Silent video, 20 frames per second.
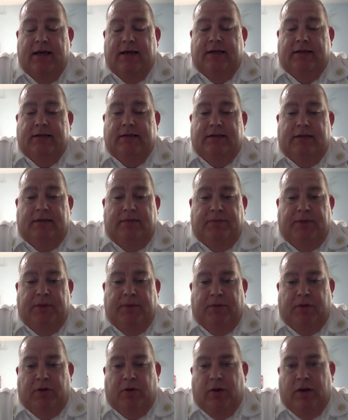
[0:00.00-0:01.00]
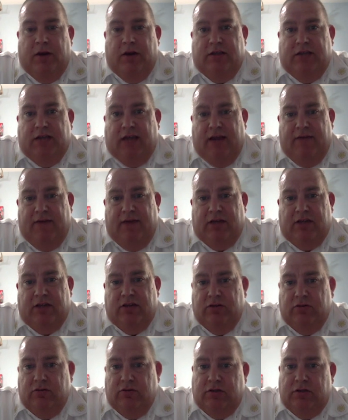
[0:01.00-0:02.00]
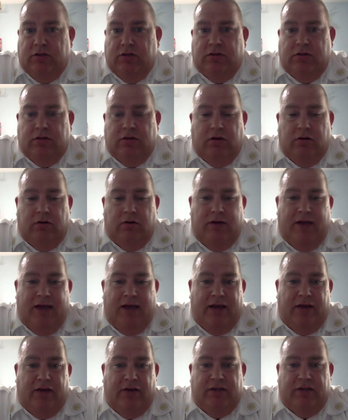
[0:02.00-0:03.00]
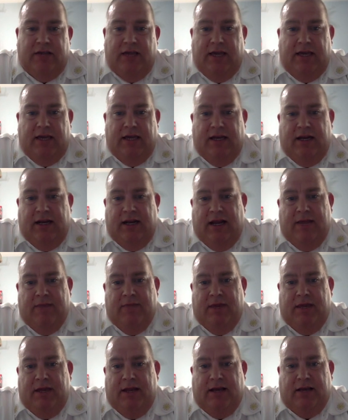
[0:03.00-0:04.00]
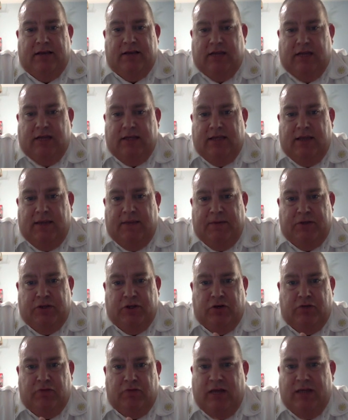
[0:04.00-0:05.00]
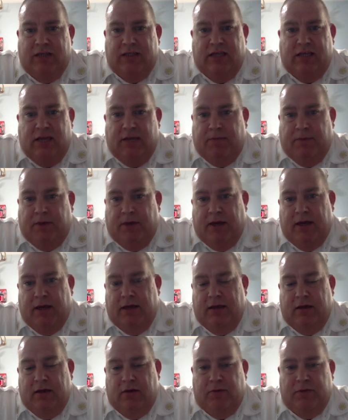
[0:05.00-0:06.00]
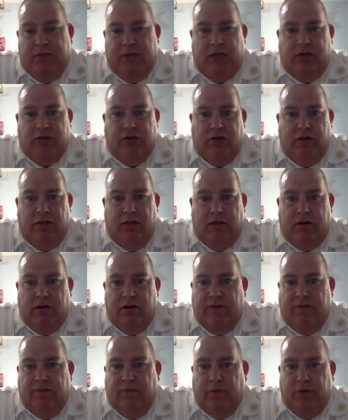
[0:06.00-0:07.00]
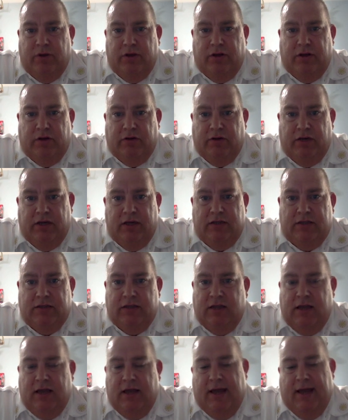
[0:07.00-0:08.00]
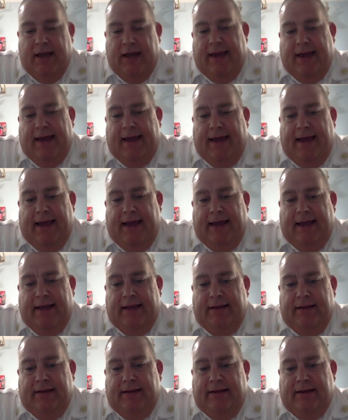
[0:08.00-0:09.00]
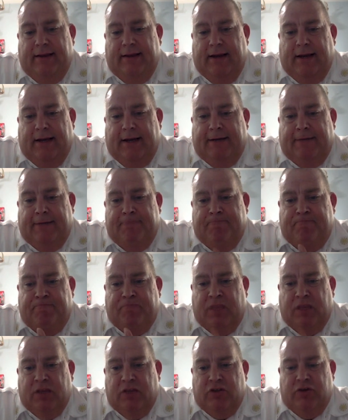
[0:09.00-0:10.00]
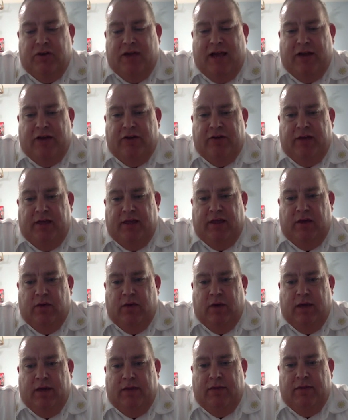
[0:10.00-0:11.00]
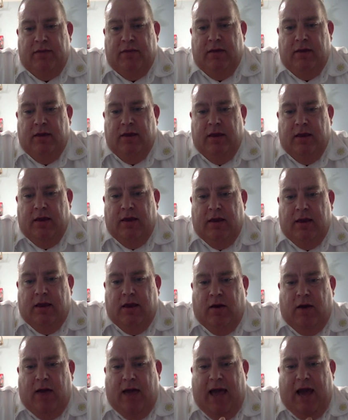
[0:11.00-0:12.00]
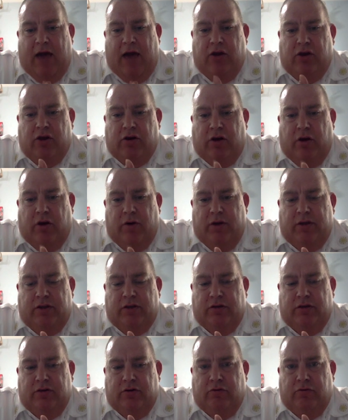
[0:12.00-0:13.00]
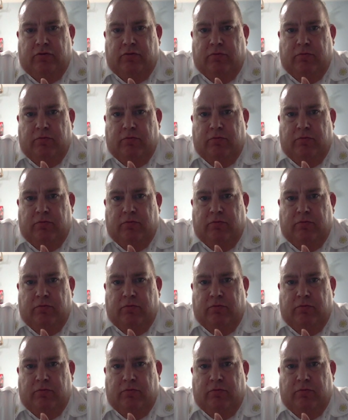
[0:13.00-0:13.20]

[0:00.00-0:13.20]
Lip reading: Some people are wearing Tyvek suits. So now you're taking an ambient outside temperature and raising it by potentially 30, 40 degrees. And so now you're dealing with how you're going to